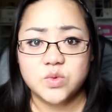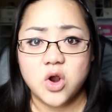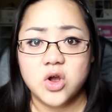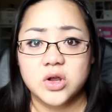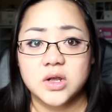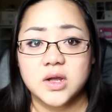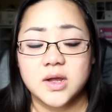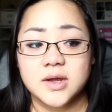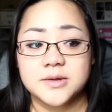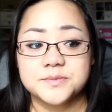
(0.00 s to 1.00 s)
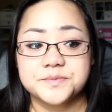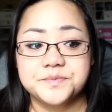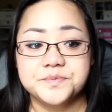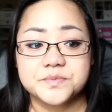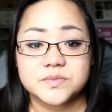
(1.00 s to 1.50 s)
wrong
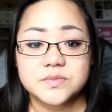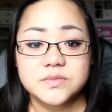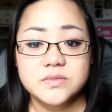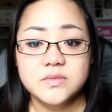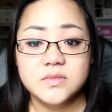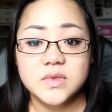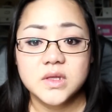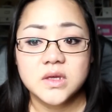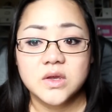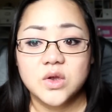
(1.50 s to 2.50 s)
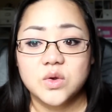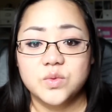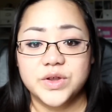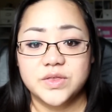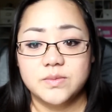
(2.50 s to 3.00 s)

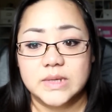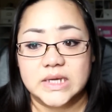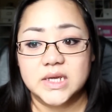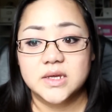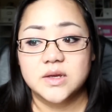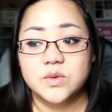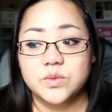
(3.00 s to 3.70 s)
with me.